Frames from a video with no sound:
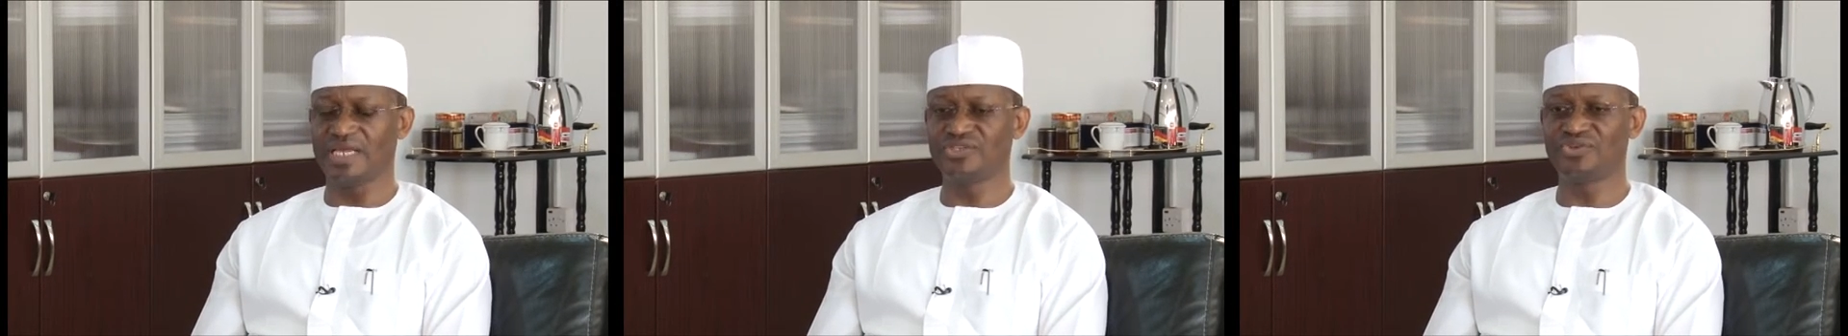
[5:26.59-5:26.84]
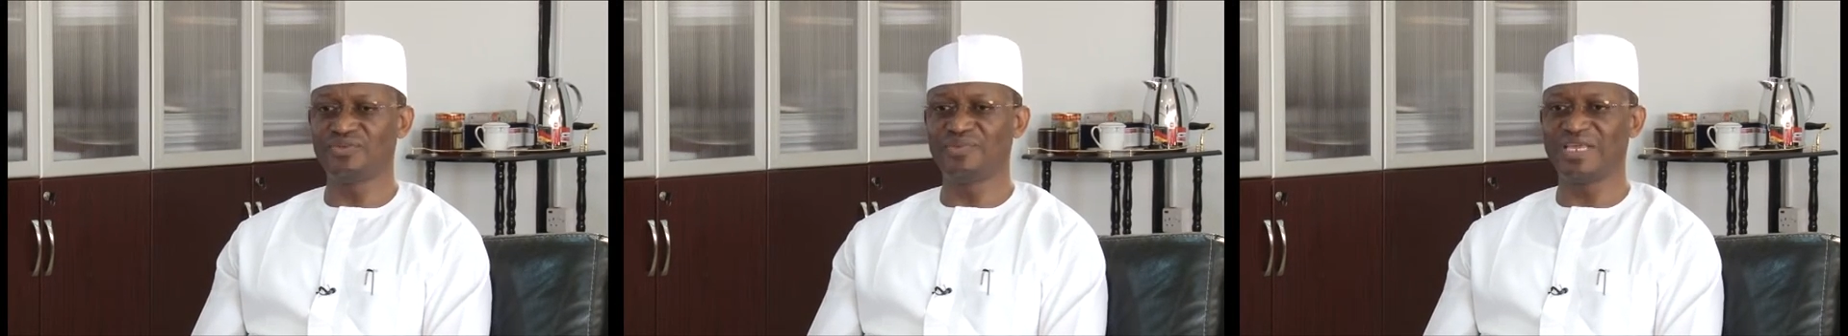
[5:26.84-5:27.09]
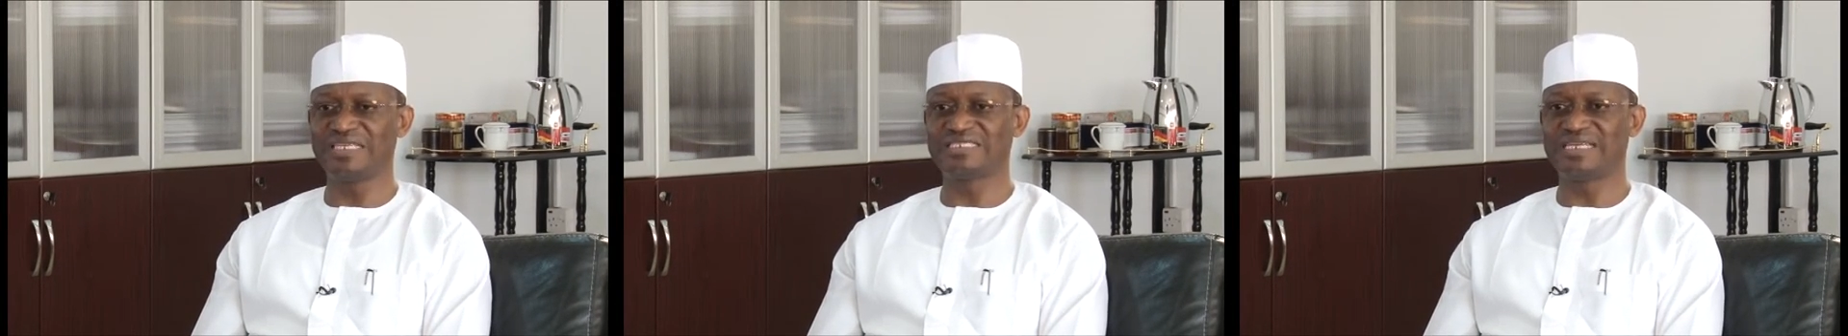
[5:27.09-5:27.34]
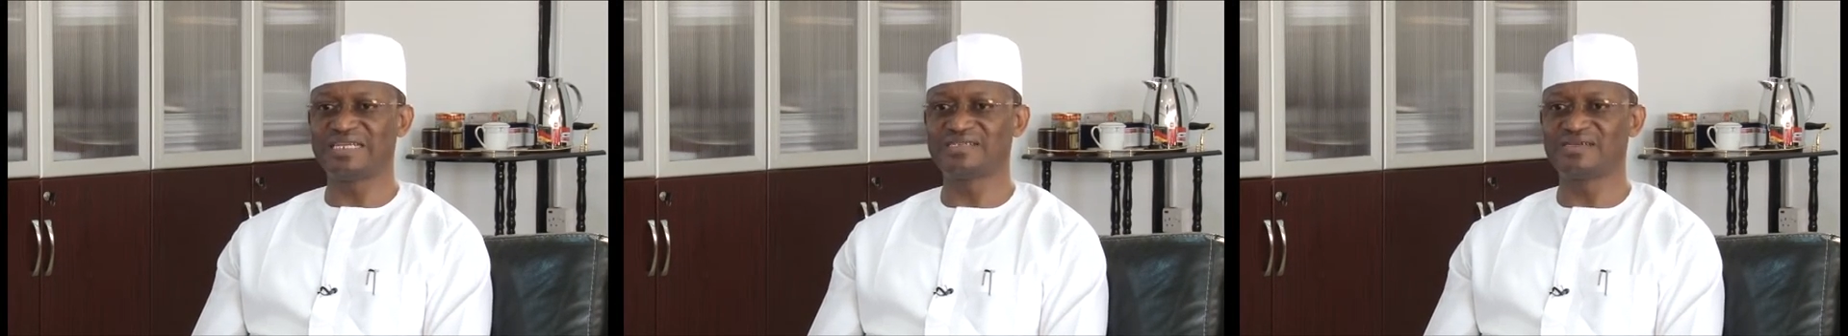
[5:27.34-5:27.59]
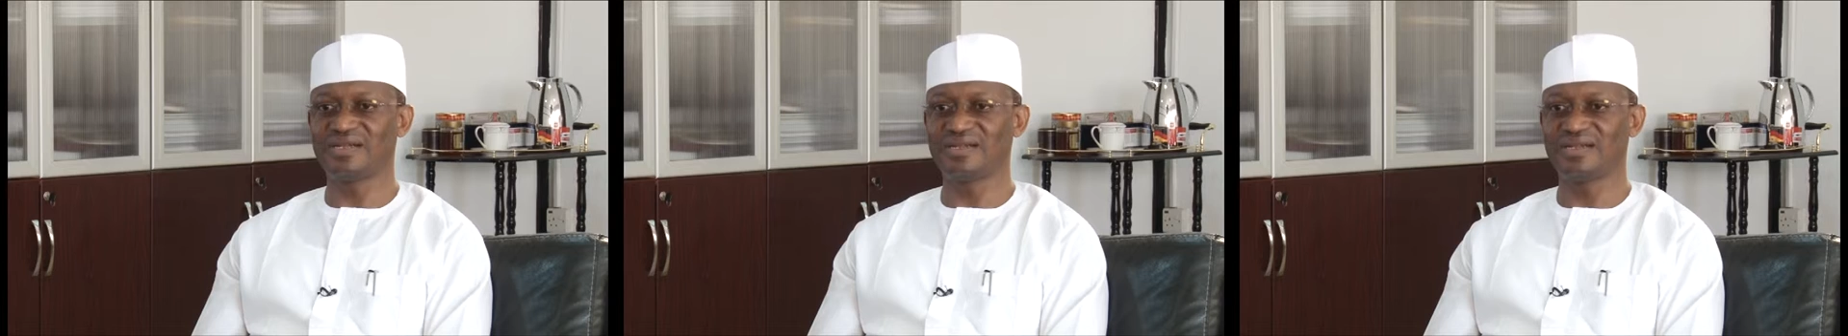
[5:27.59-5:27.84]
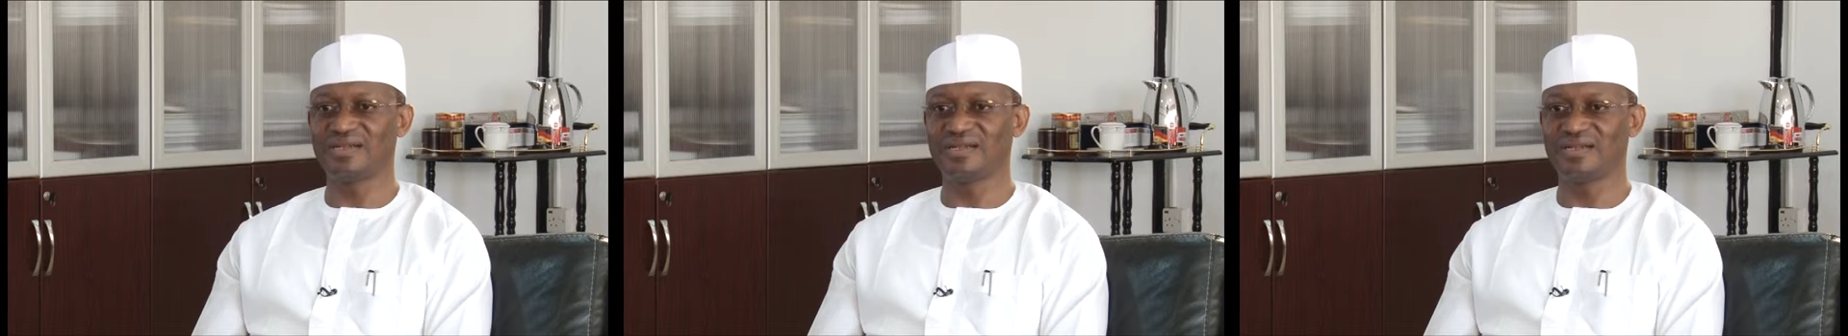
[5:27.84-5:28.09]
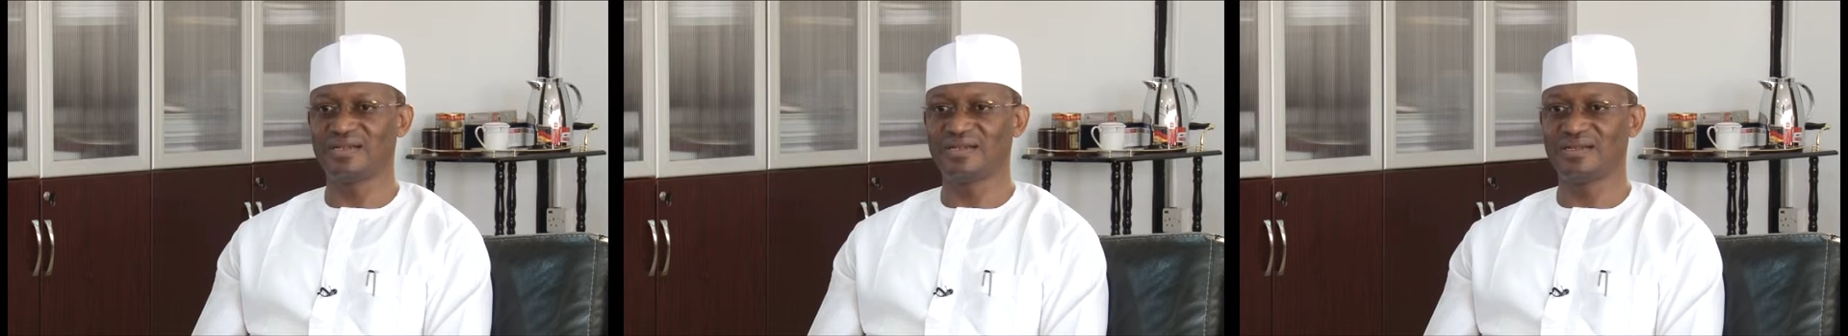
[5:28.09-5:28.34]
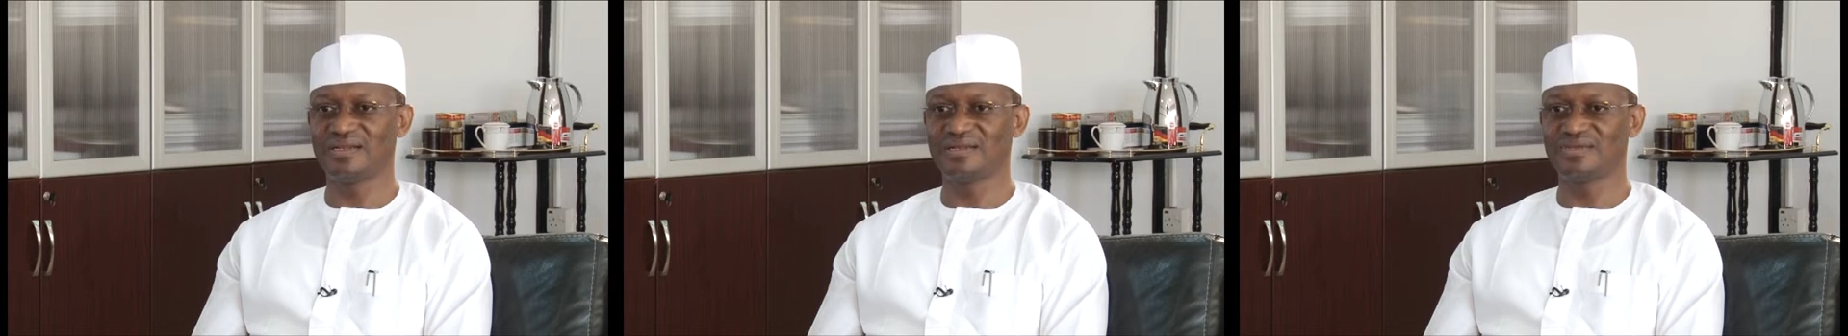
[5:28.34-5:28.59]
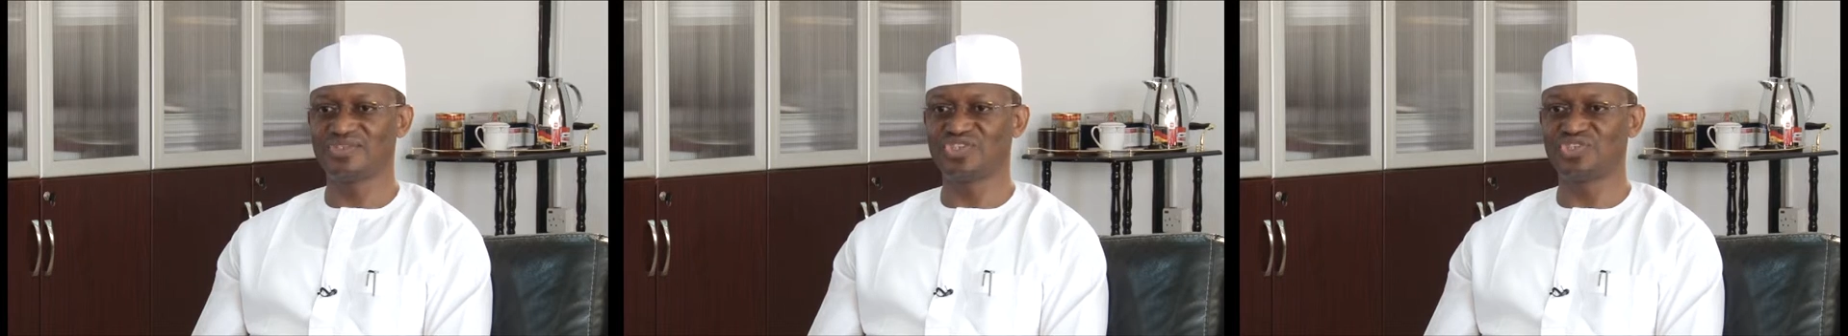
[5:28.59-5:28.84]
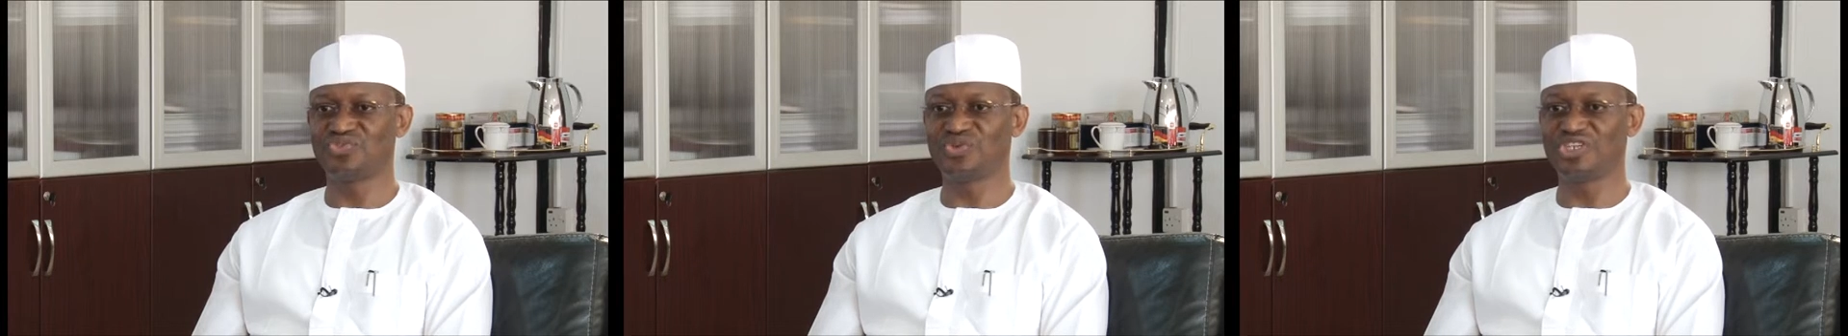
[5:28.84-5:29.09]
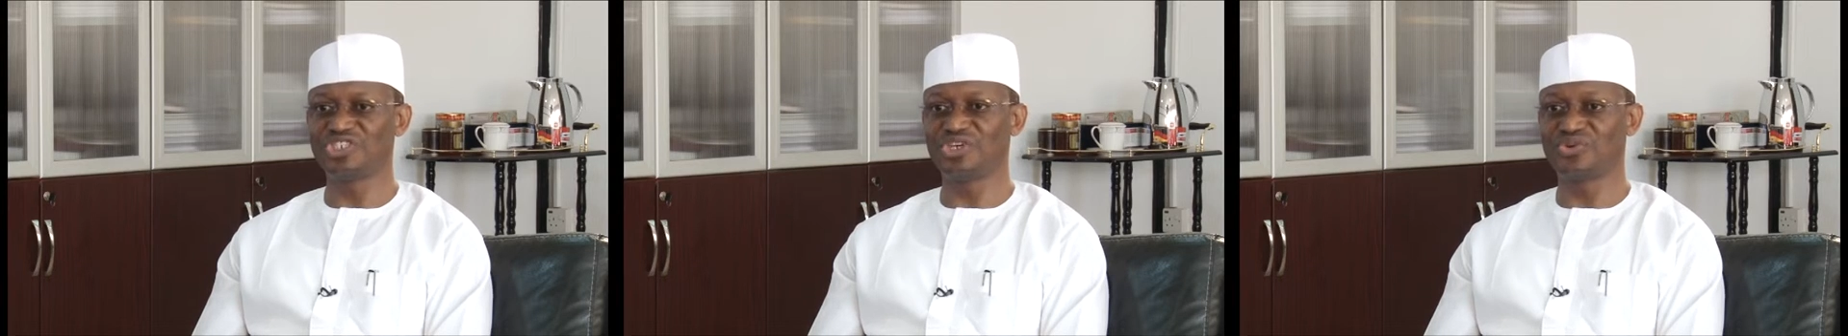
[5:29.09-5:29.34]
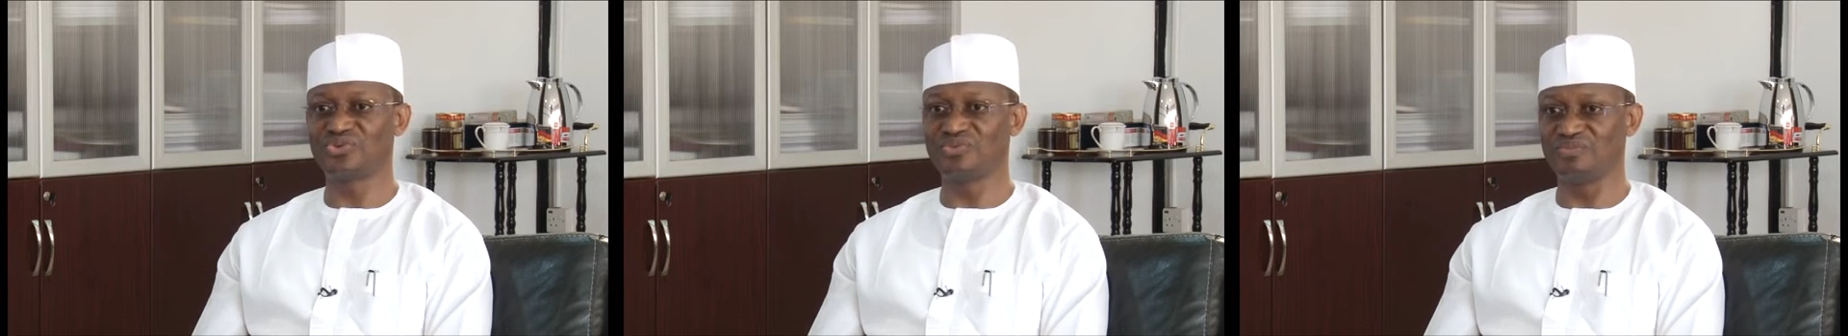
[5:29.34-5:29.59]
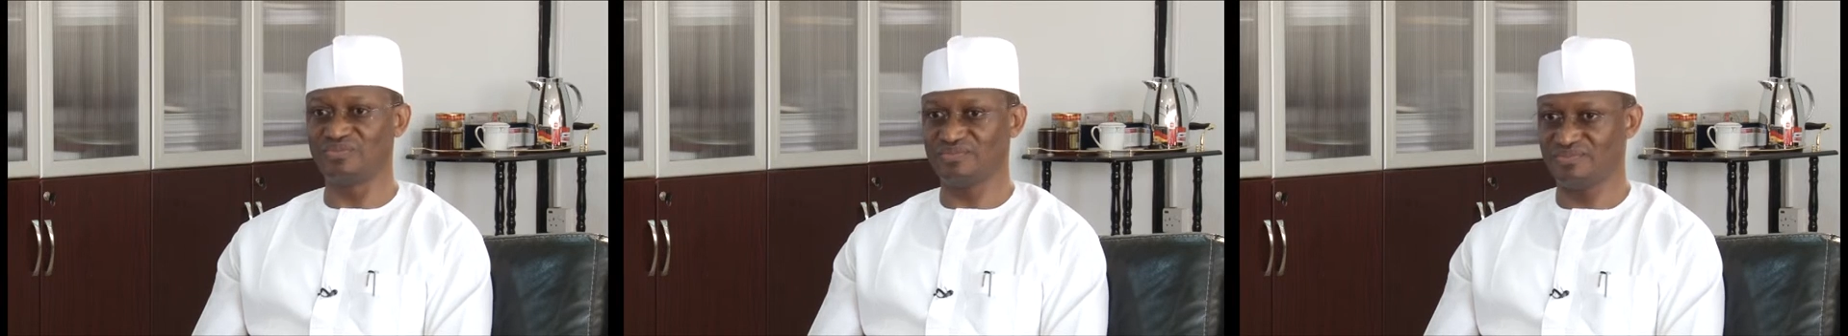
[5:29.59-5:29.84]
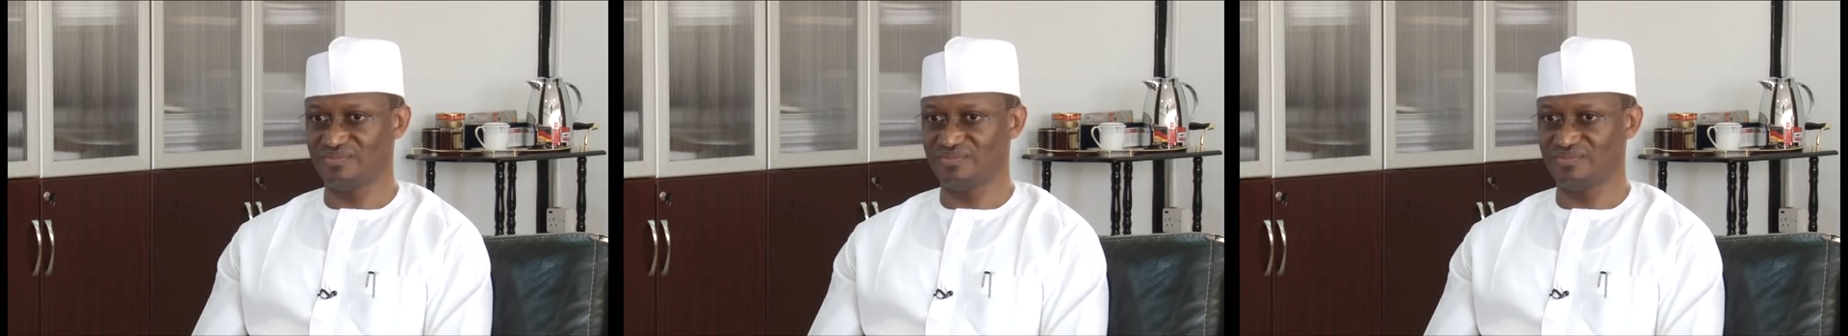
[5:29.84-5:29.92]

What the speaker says: there should be a central situation room